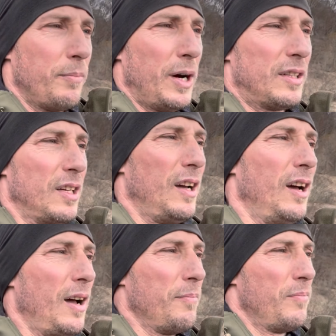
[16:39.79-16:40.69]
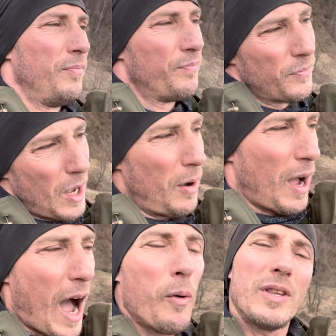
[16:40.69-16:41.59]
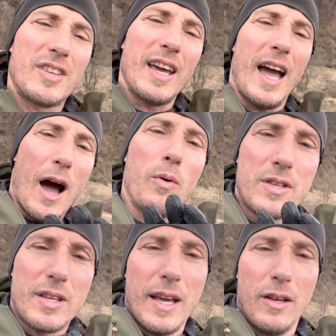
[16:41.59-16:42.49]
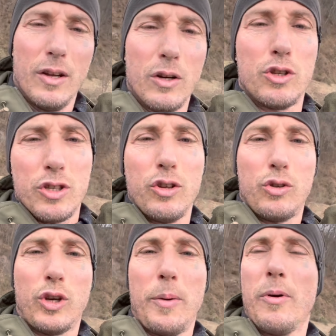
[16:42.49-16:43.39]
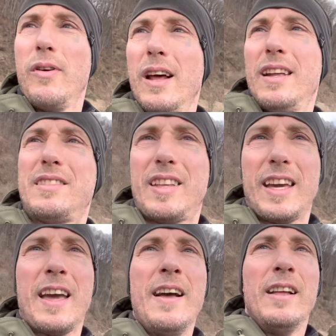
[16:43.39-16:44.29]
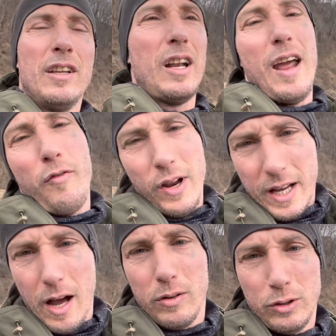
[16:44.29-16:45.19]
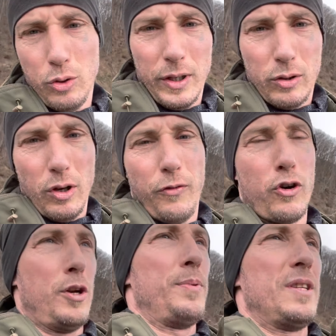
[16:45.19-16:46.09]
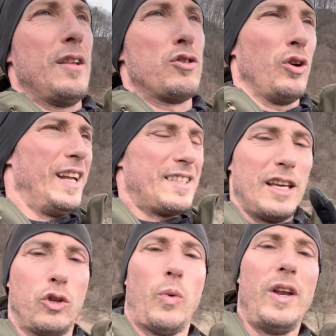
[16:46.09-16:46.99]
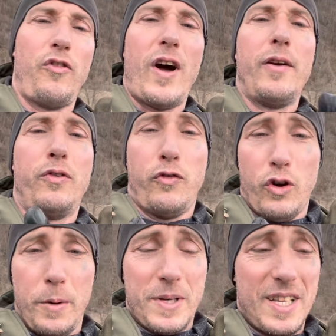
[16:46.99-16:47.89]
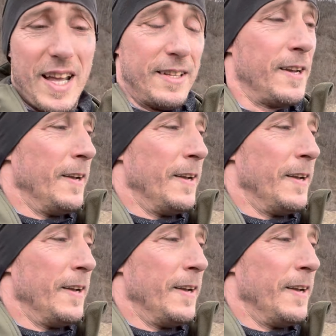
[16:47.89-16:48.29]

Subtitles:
But I would say, you know, just to keep it realistic, not every account is doing 30-40%. So let's say 25-40%.